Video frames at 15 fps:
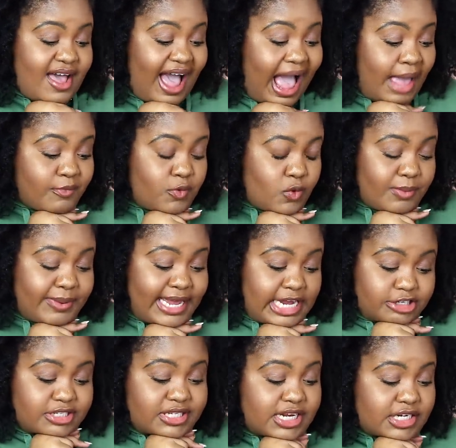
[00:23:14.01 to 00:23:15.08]
I would be
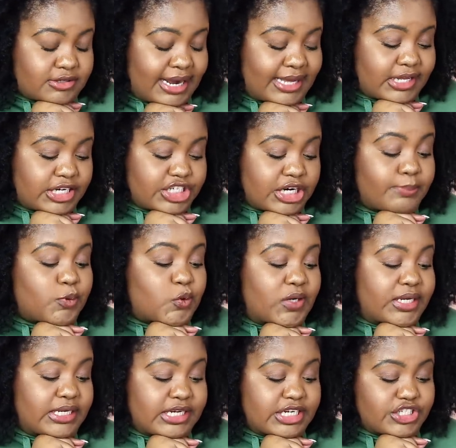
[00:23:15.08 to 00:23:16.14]
interested in trying the shampoo and
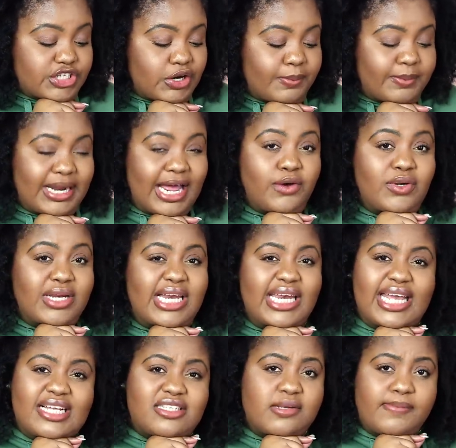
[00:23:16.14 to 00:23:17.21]
conditioner, but I only
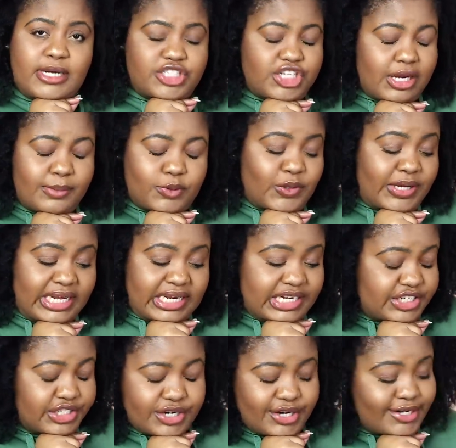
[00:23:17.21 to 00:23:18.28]
need so much shampoo and
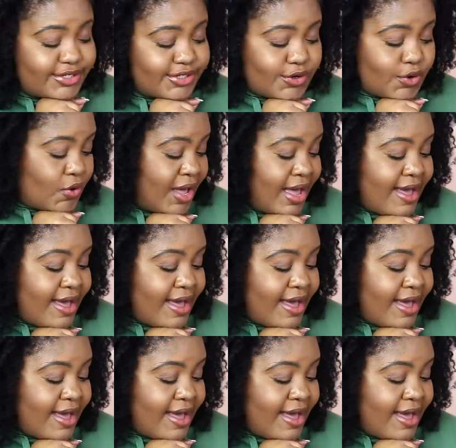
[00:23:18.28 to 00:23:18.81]
conditioner, so